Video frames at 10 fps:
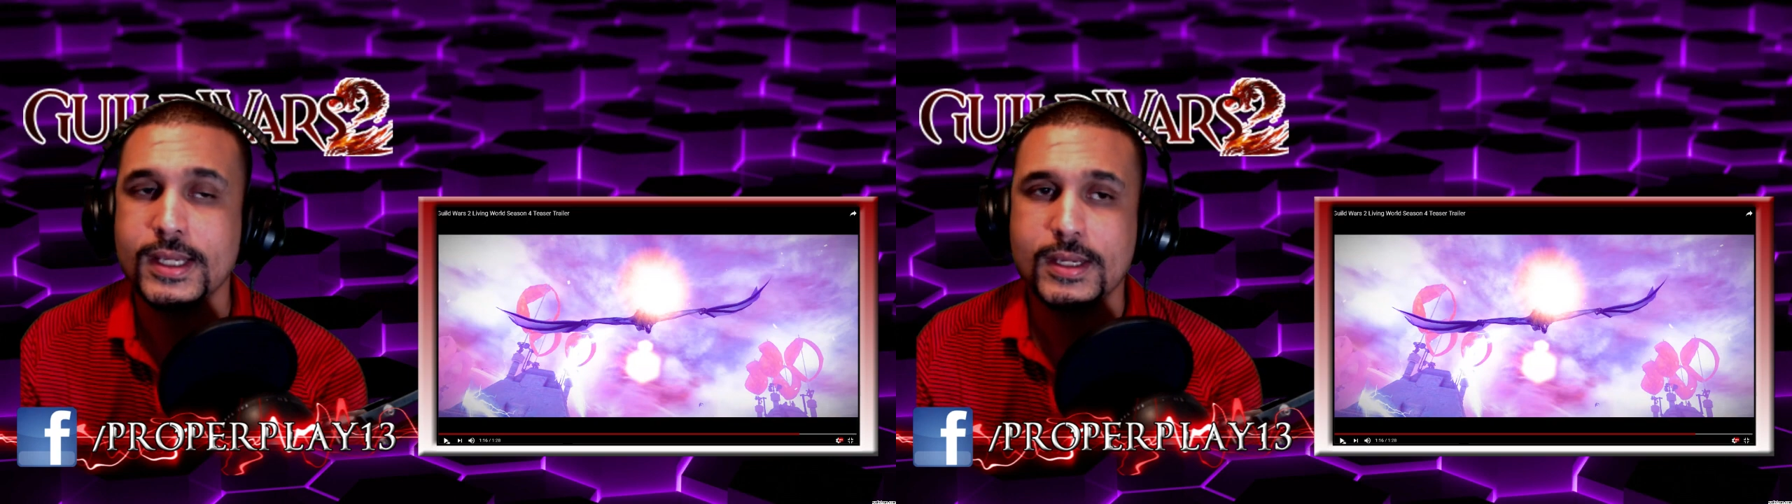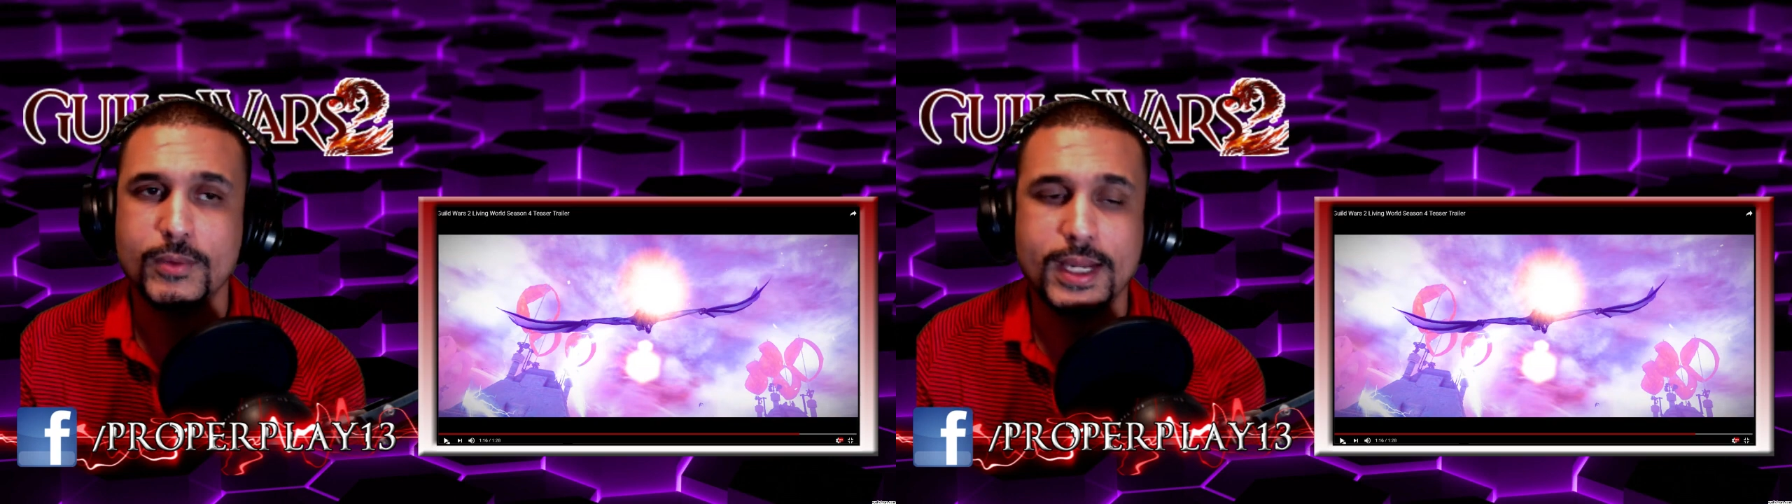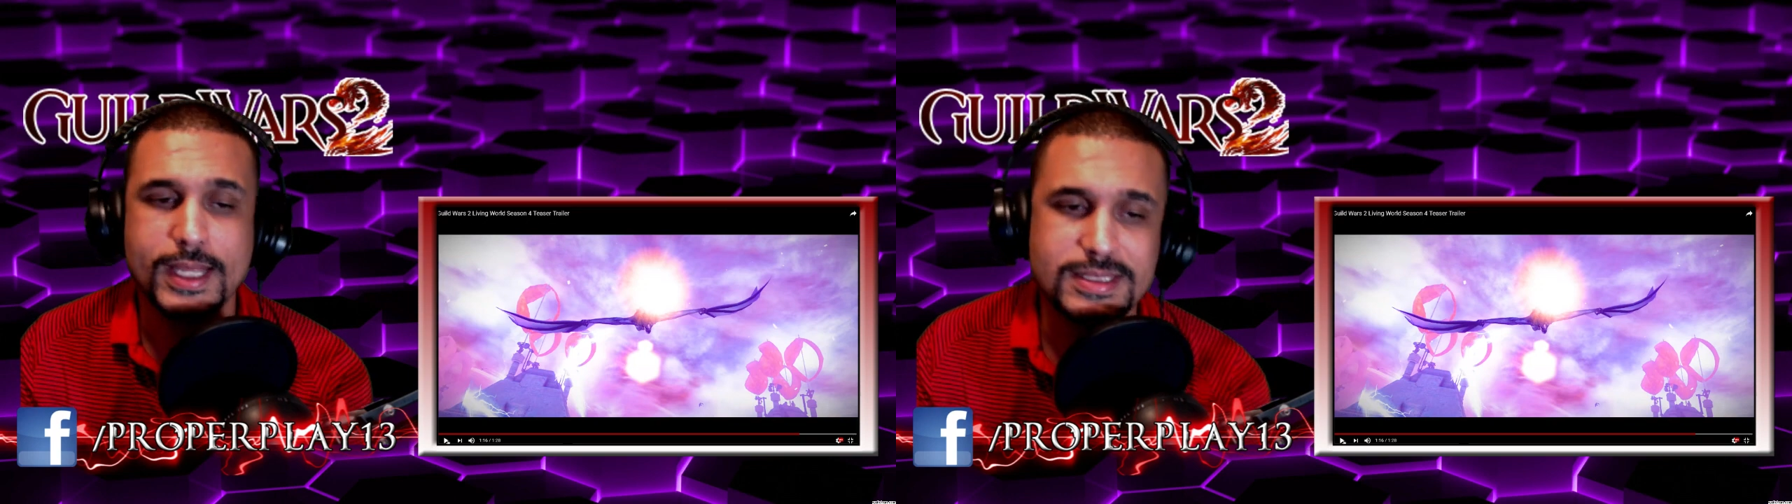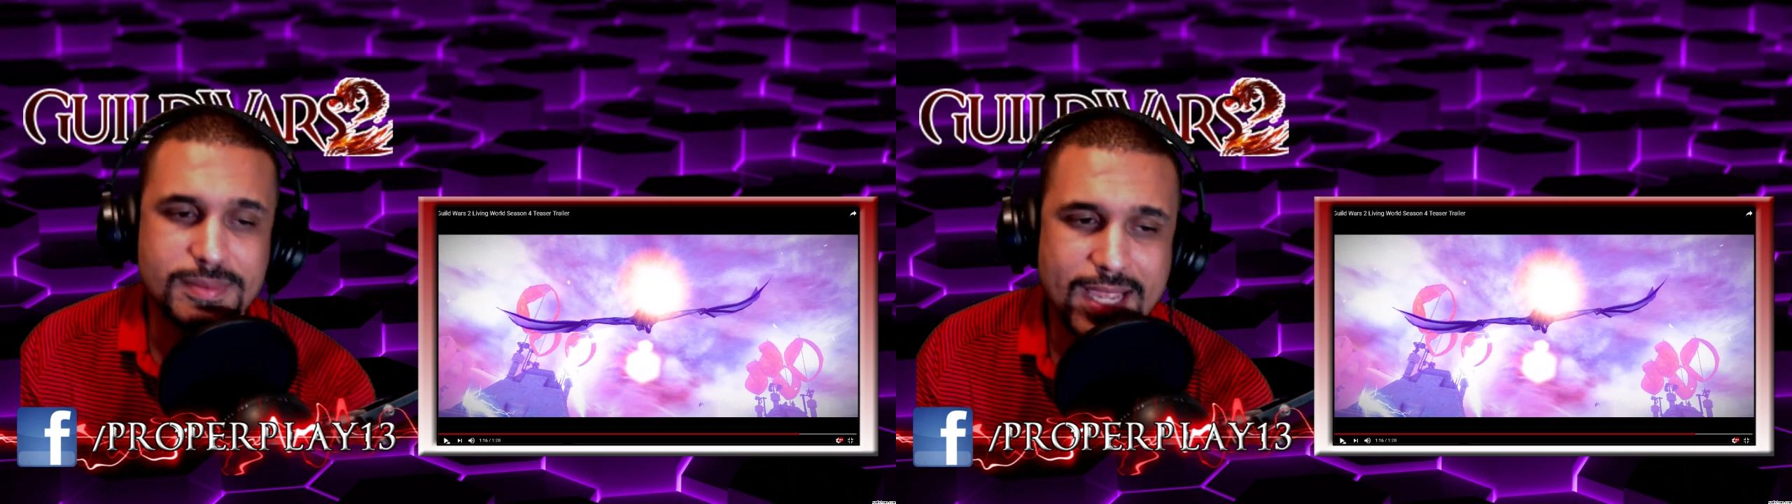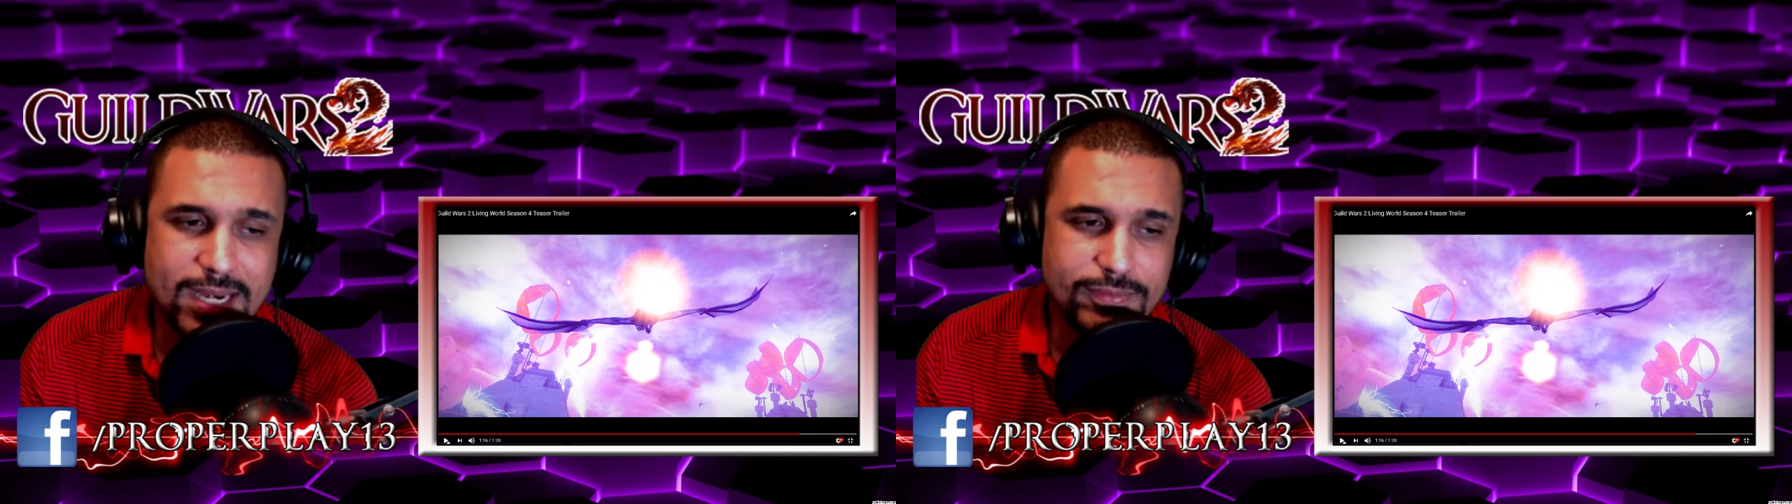Well, it's
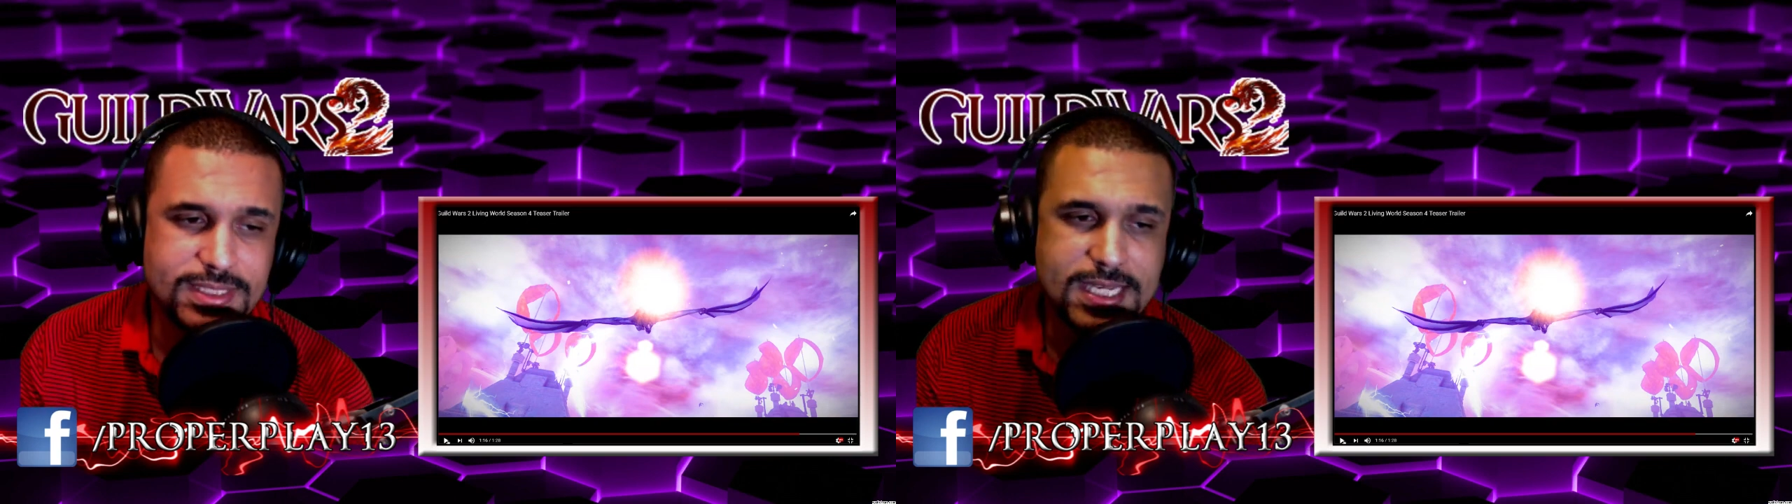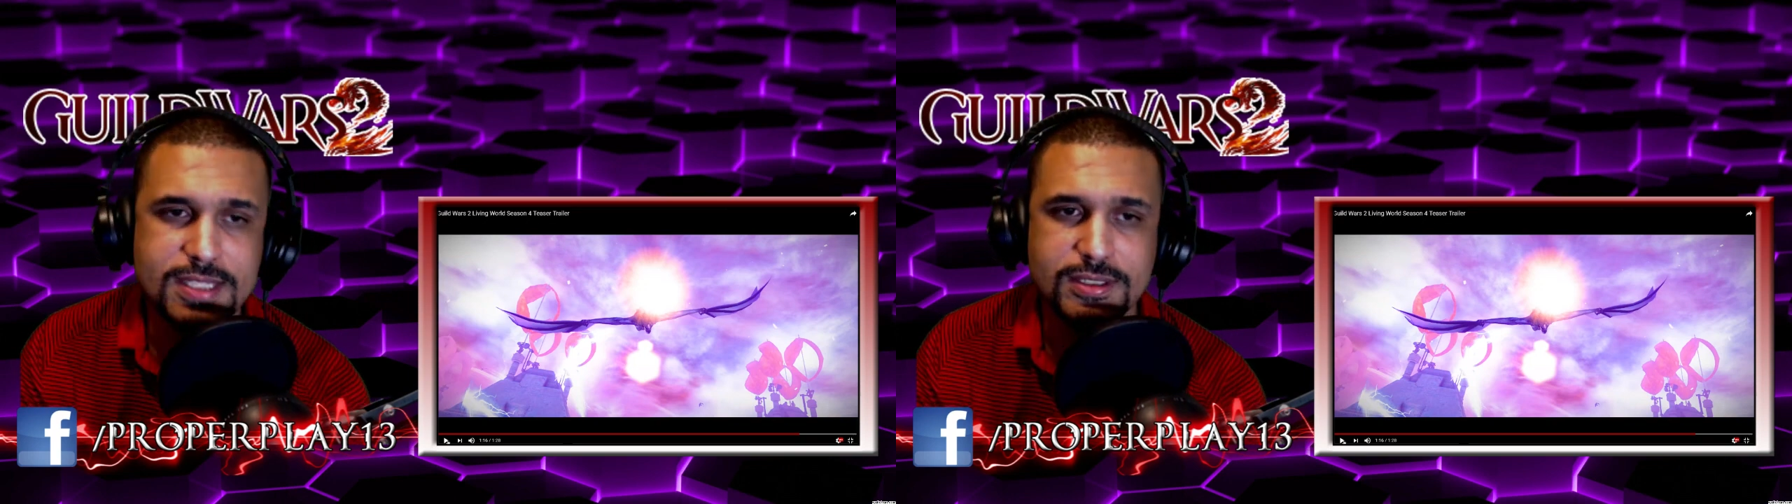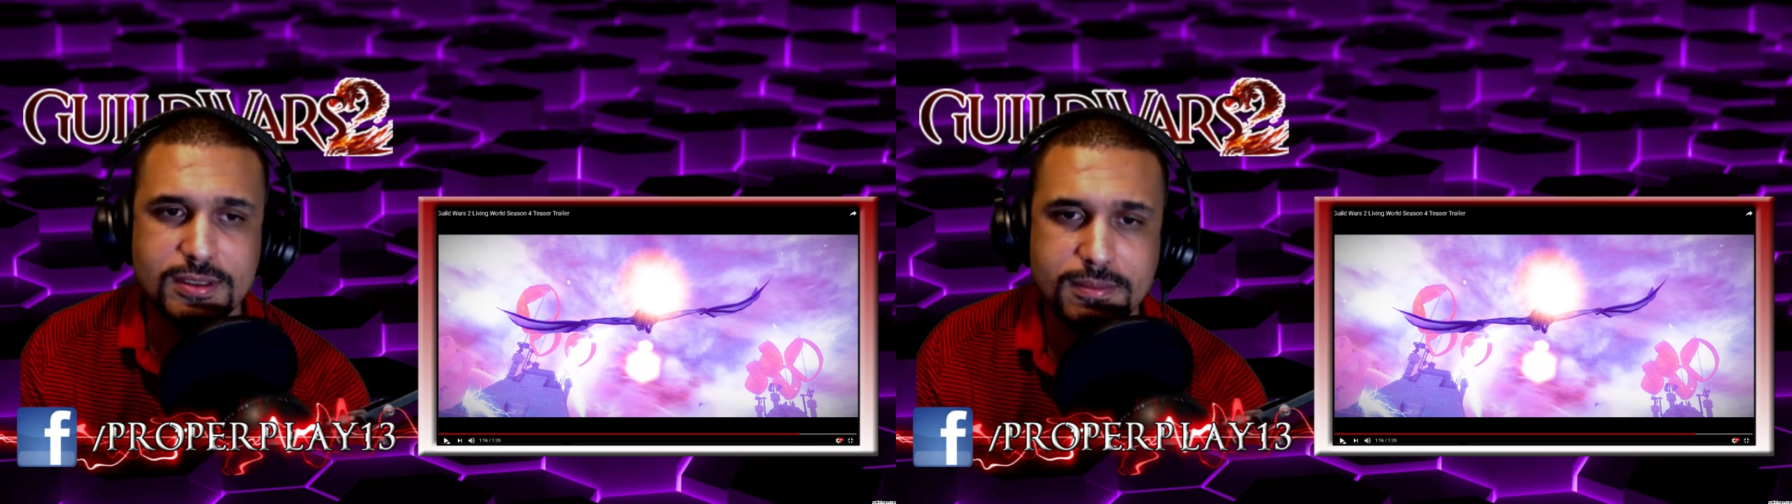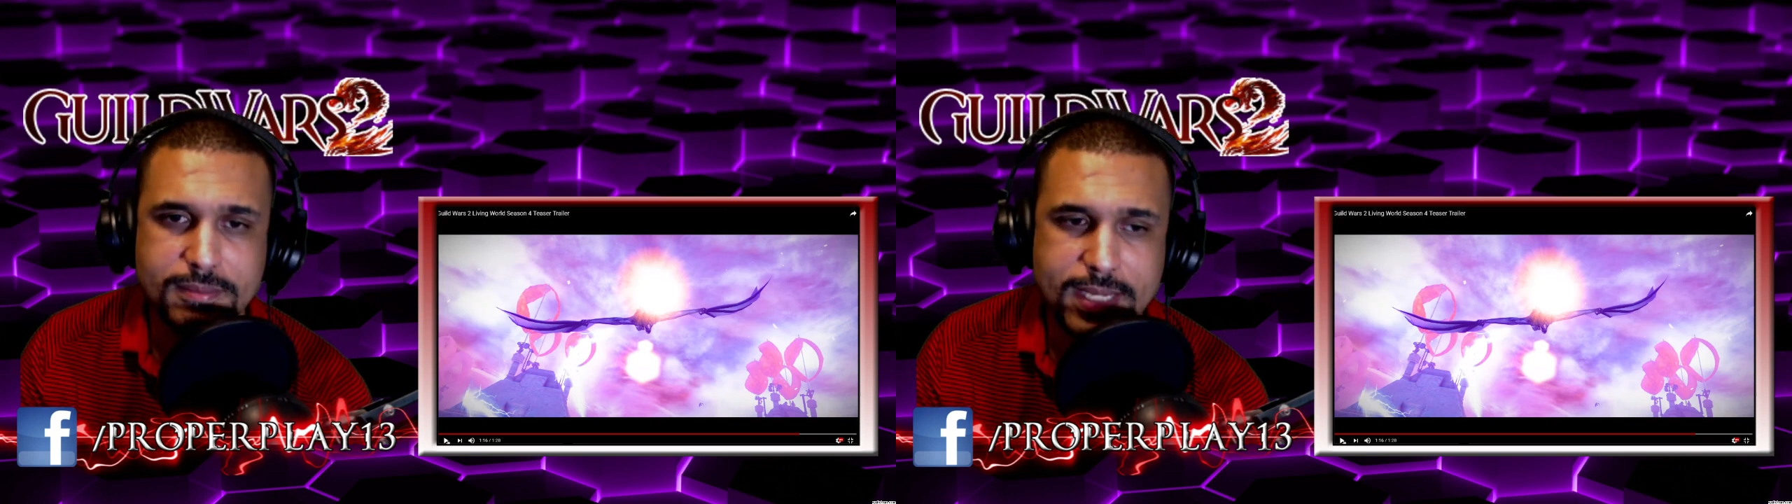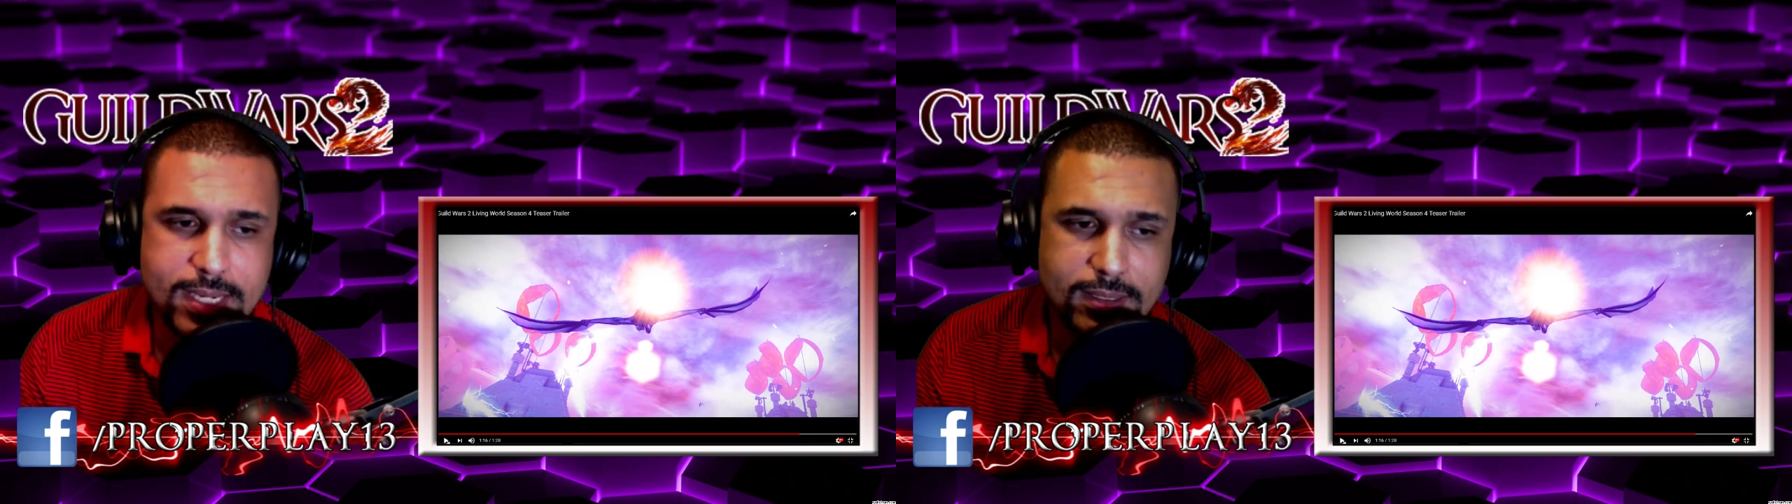kind of a teaser,
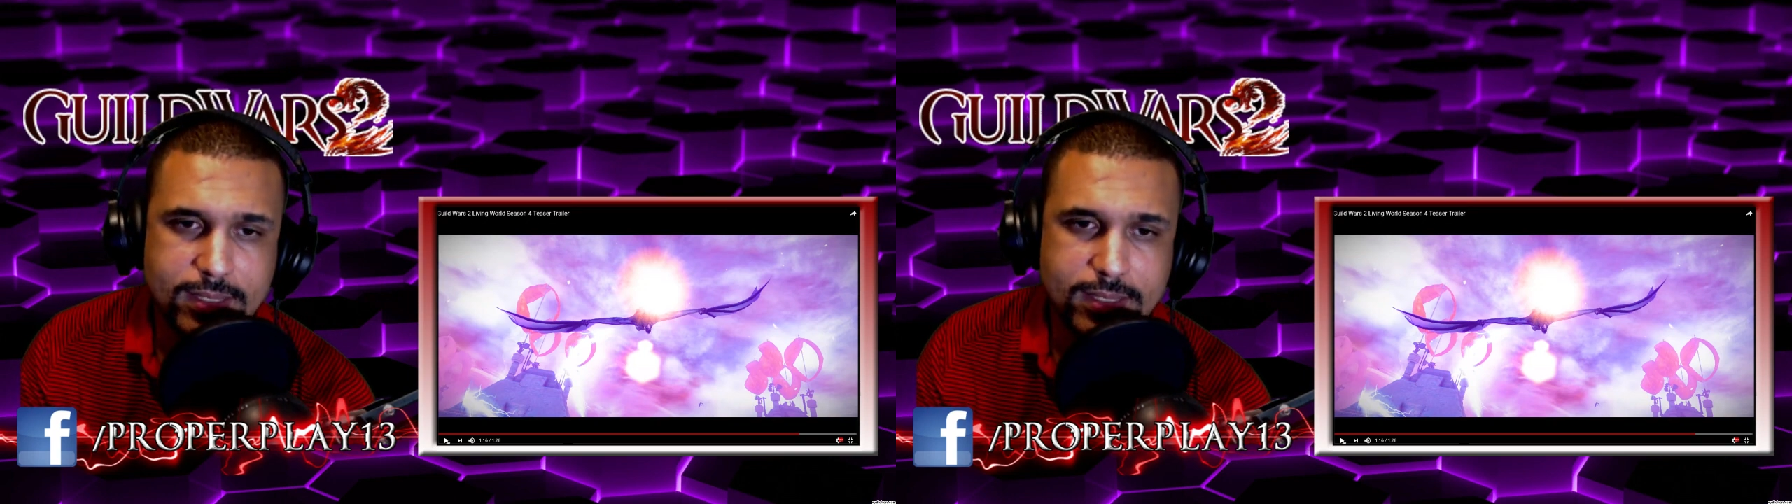Meg,